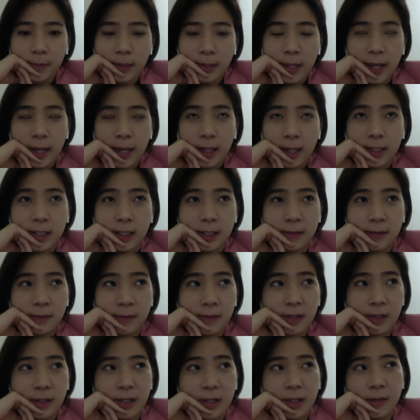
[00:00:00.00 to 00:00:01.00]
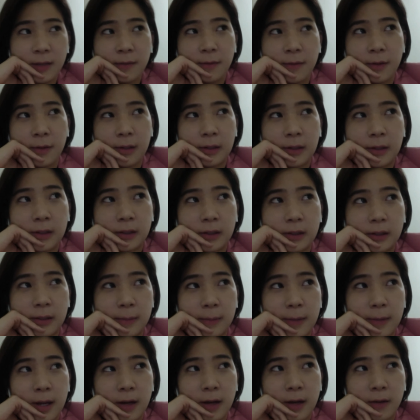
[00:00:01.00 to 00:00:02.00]
Actively for
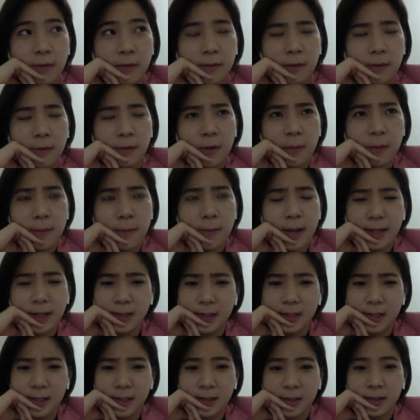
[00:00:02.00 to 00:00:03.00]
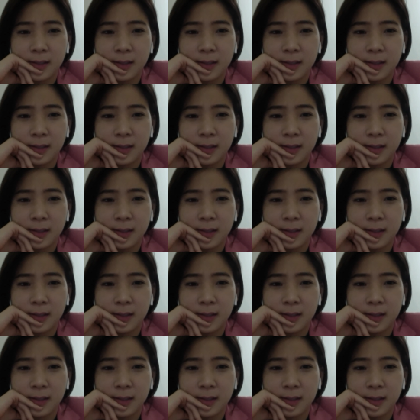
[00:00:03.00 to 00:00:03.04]
about 4 months.